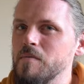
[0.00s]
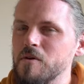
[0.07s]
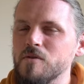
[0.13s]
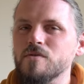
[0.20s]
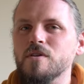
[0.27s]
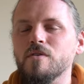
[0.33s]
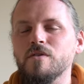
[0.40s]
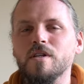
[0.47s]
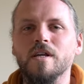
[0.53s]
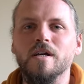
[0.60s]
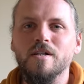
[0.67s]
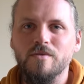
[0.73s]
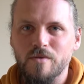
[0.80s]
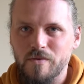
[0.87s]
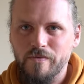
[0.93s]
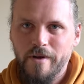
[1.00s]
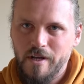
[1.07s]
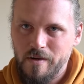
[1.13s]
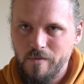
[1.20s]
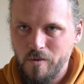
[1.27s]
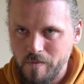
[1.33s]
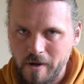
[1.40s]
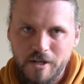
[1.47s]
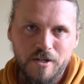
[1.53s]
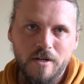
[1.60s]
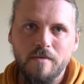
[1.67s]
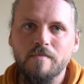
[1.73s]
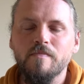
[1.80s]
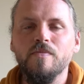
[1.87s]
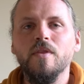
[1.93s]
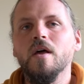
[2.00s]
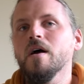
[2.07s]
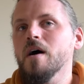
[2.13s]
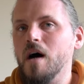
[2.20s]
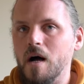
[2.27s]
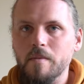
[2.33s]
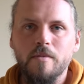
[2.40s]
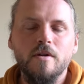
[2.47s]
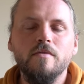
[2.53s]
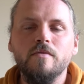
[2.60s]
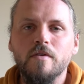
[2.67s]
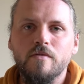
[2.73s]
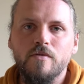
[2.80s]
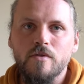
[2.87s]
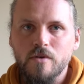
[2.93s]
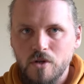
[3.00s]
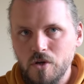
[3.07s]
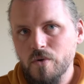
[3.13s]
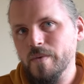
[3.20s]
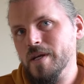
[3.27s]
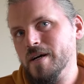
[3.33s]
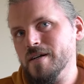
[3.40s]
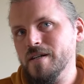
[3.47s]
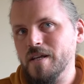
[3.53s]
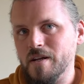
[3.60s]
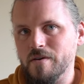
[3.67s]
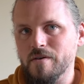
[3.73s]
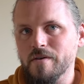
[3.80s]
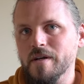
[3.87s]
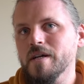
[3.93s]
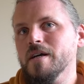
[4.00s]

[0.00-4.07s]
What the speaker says: but also stick to a reasonable budget. I'm going to run through a 2-week itinerary